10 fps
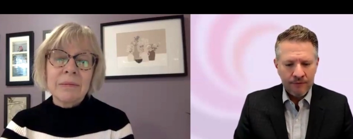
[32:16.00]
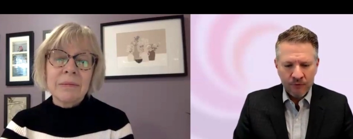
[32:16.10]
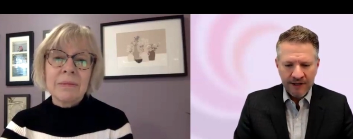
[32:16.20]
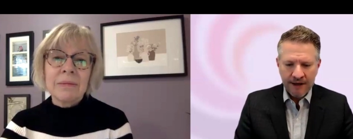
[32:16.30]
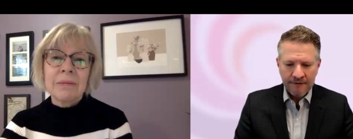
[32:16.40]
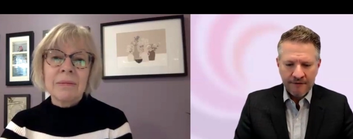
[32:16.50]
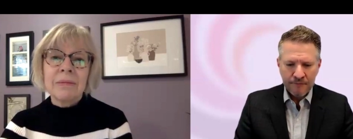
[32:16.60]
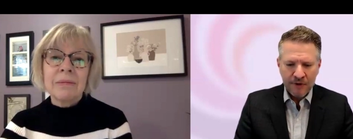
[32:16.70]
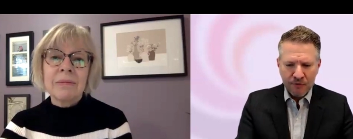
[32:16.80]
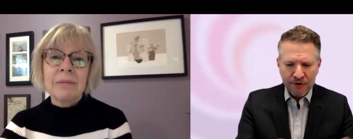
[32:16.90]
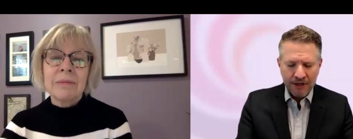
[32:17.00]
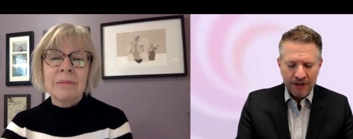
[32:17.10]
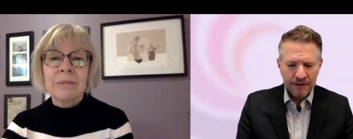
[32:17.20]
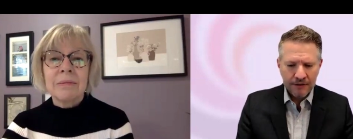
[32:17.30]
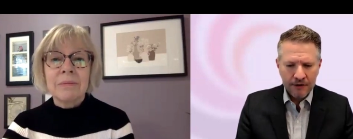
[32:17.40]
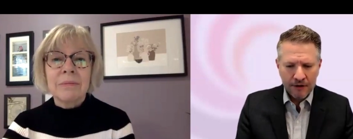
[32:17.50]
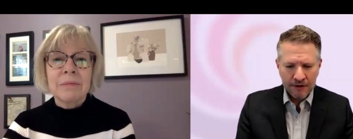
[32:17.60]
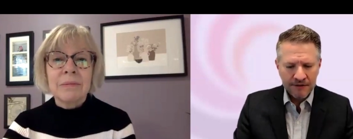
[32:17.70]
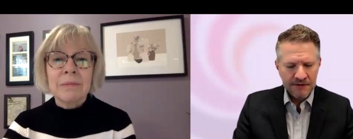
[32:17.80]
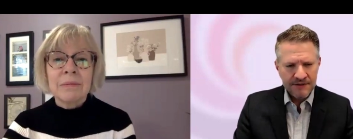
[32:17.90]
Speaker 1: and we have memory
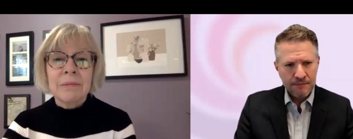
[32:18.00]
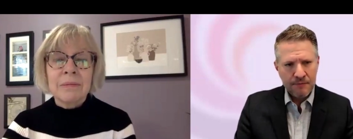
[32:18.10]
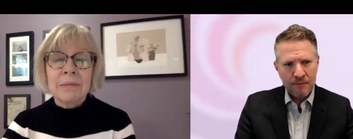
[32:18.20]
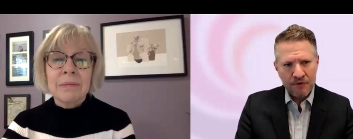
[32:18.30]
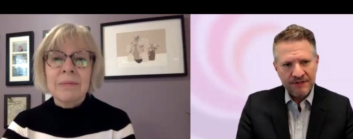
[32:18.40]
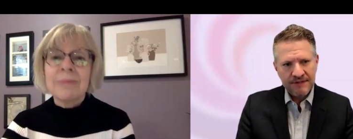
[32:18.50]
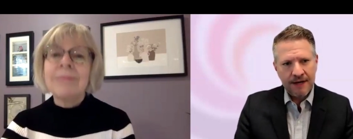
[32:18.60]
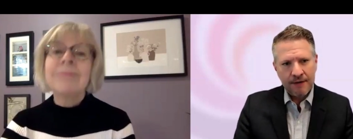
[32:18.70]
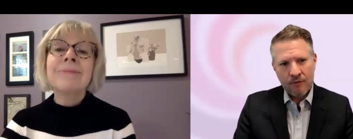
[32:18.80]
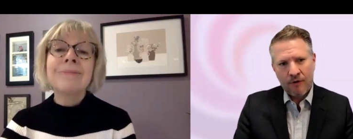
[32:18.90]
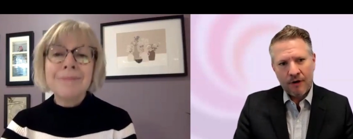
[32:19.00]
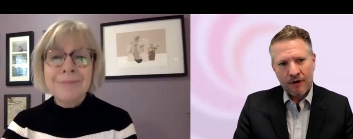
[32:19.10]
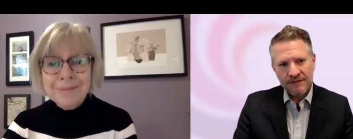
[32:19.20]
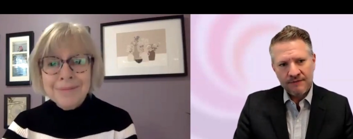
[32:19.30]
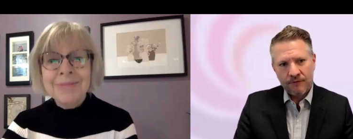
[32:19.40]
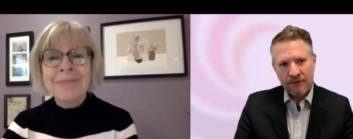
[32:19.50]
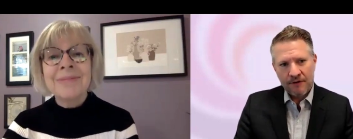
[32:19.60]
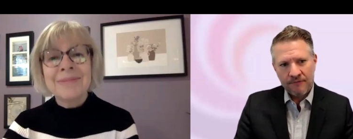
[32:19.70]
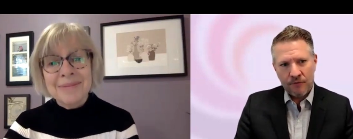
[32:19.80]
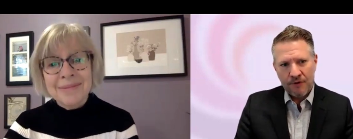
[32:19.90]
gardens and memory sidewalks for
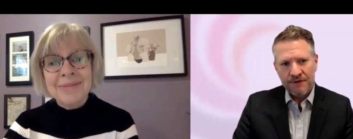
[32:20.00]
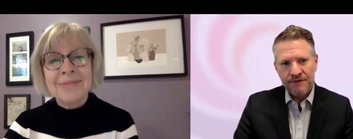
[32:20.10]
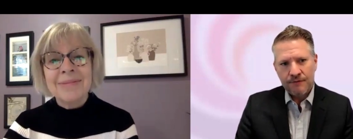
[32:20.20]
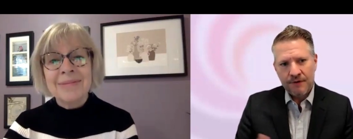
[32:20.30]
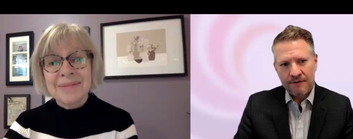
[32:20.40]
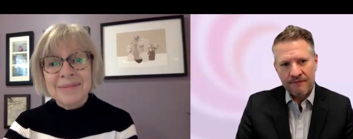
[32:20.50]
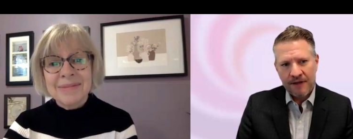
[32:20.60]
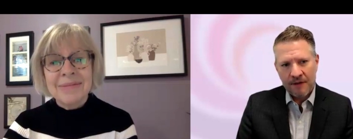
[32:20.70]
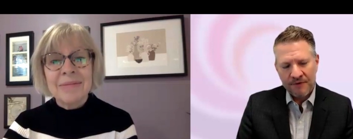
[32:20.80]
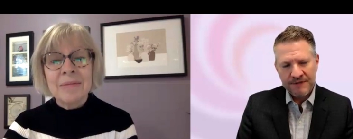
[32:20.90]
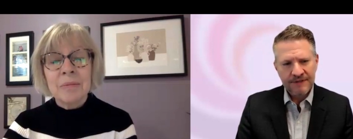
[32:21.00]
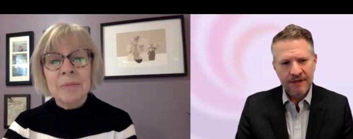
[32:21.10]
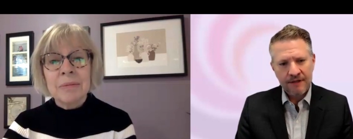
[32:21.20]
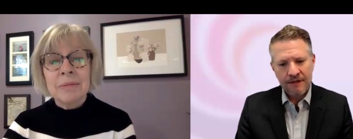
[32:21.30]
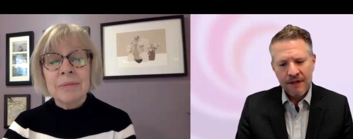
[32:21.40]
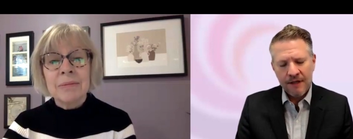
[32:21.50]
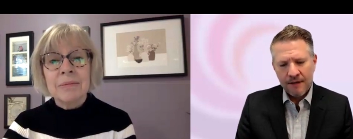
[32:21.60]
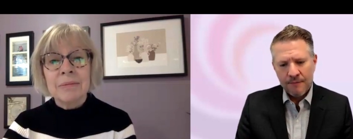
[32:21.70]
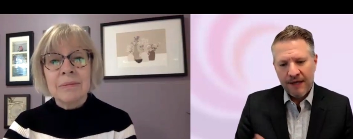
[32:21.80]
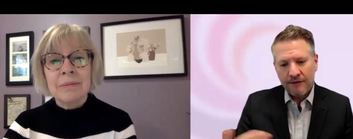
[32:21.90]
loved ones where families can
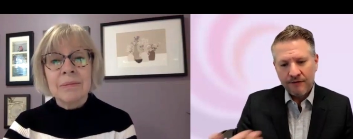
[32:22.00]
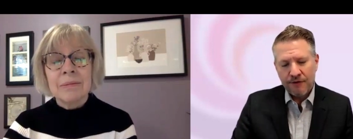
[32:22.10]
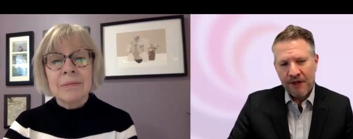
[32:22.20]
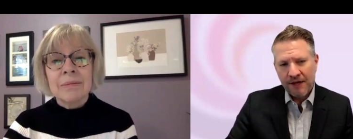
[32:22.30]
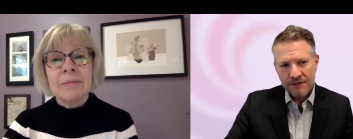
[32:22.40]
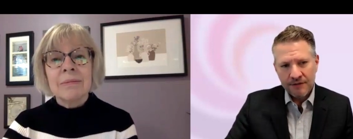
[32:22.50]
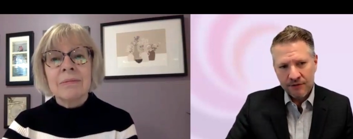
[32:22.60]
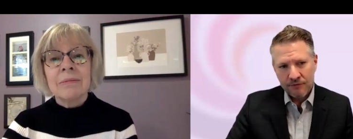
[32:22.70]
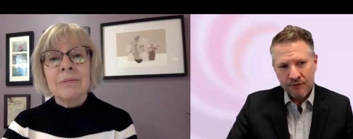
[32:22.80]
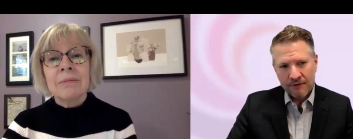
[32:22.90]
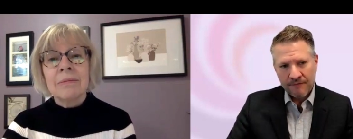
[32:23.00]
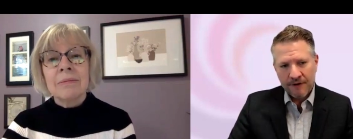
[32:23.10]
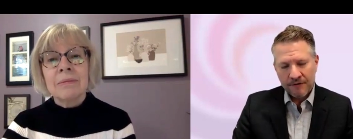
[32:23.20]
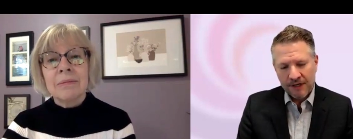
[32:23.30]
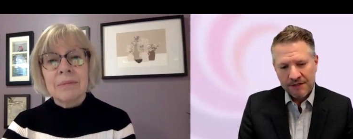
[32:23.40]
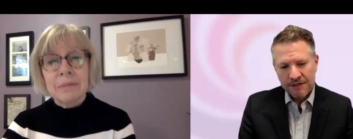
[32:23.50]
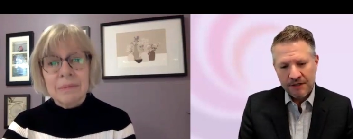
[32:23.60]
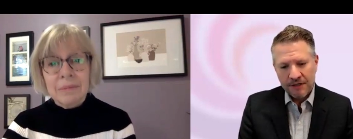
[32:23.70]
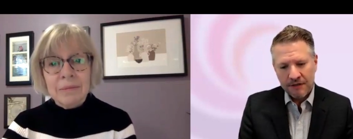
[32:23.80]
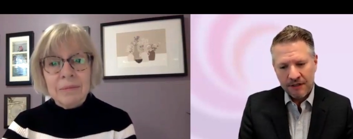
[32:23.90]
make a donation to our
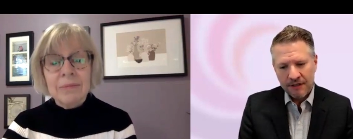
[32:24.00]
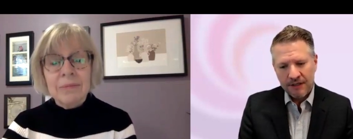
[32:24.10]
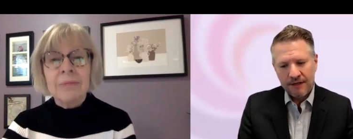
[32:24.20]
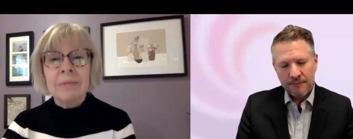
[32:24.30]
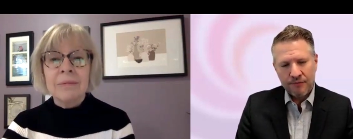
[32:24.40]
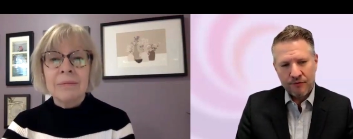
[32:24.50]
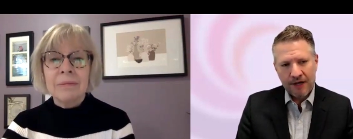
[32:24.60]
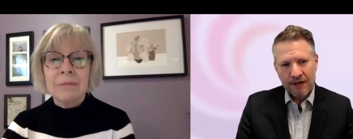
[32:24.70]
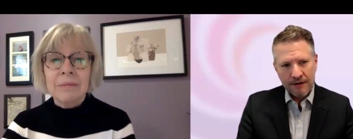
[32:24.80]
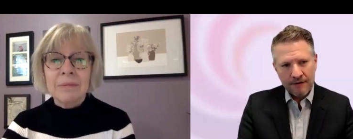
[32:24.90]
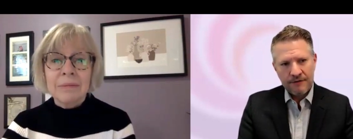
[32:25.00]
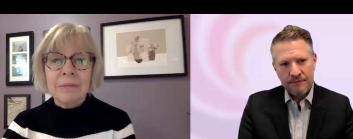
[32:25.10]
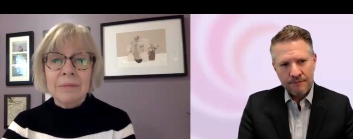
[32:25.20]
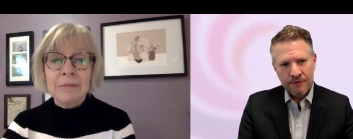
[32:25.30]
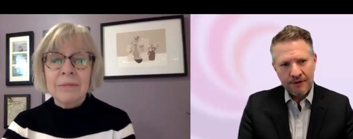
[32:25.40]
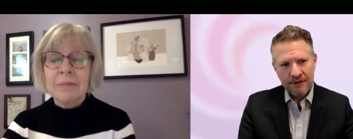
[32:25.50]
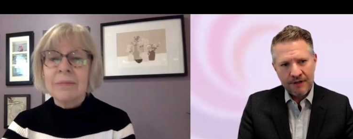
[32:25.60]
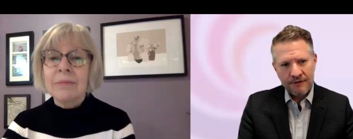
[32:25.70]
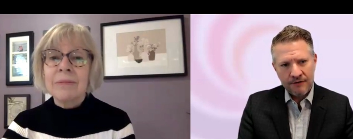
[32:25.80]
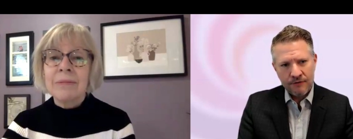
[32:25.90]
foundation and then get a brick to put
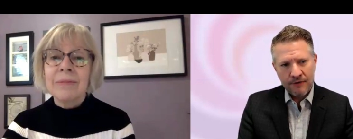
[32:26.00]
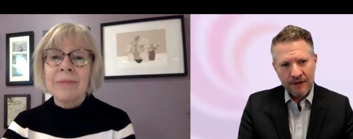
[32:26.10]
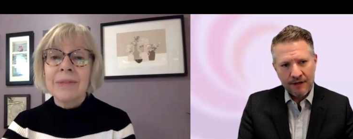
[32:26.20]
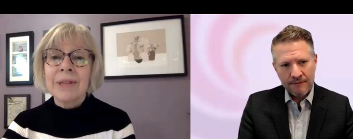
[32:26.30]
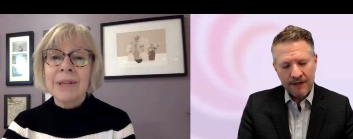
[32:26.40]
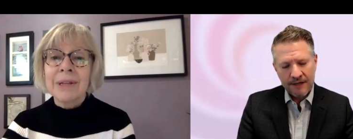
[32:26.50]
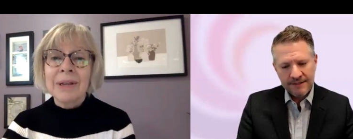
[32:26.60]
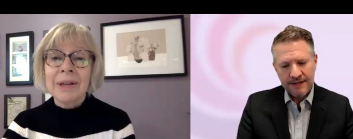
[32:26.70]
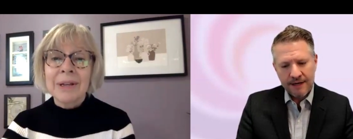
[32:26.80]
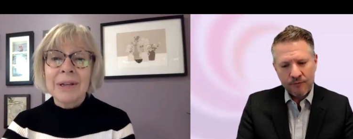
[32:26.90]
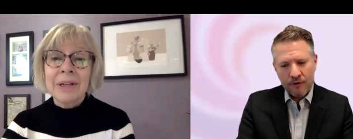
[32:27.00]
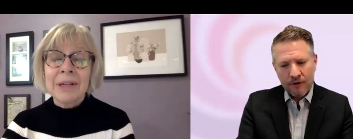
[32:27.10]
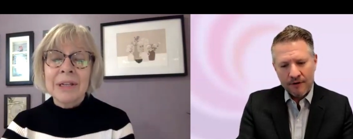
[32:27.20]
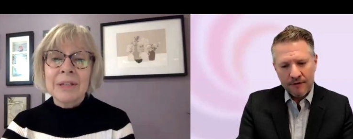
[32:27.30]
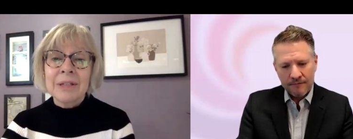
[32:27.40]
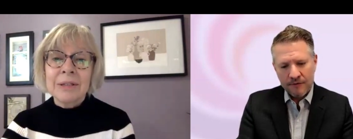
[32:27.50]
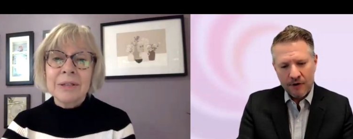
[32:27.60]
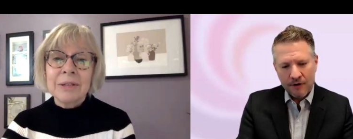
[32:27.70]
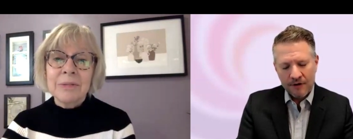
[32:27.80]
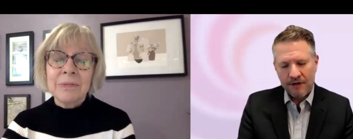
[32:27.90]
into a sidewalk
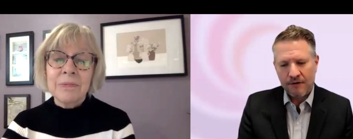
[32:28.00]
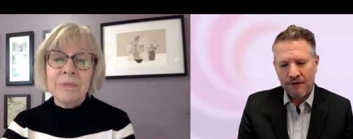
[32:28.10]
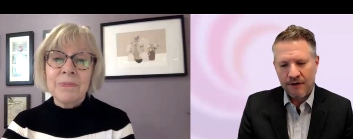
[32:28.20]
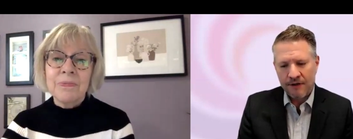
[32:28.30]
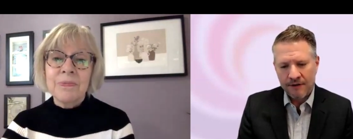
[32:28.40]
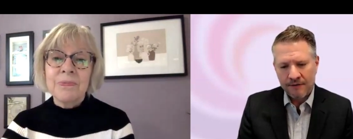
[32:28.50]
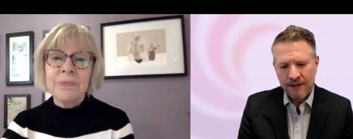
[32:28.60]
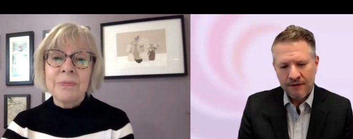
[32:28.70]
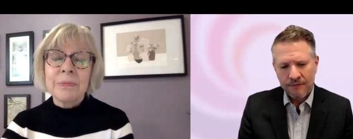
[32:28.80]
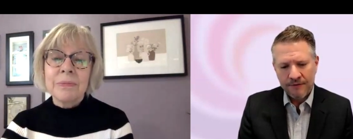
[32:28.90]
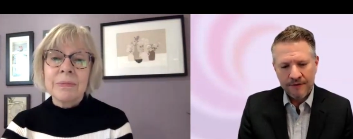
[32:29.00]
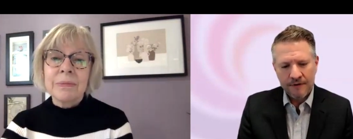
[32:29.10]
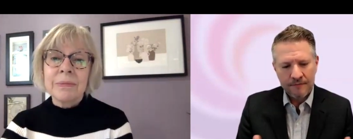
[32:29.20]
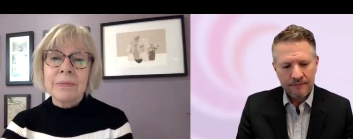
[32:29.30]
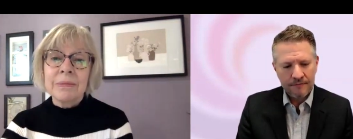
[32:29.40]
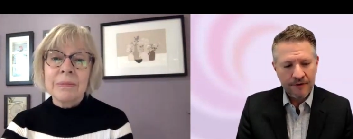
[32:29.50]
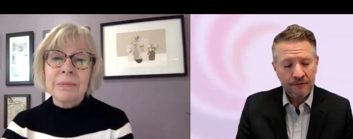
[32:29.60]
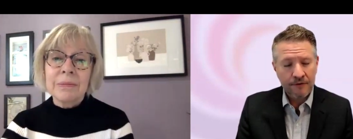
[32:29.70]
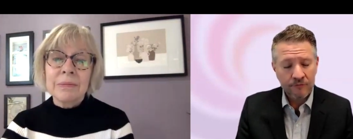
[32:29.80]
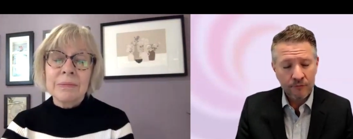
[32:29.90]
garden area with their
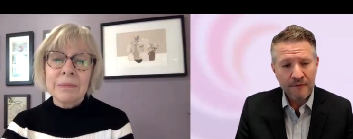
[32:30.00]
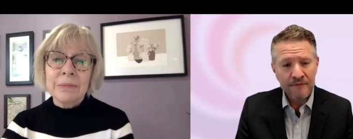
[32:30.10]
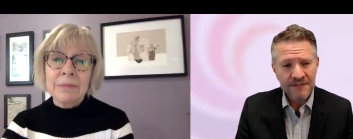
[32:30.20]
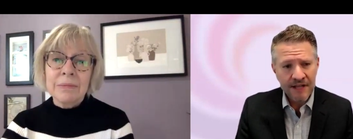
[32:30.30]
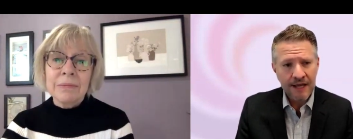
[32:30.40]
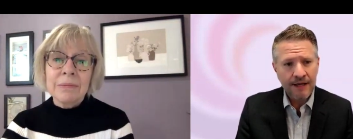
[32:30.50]
loved one's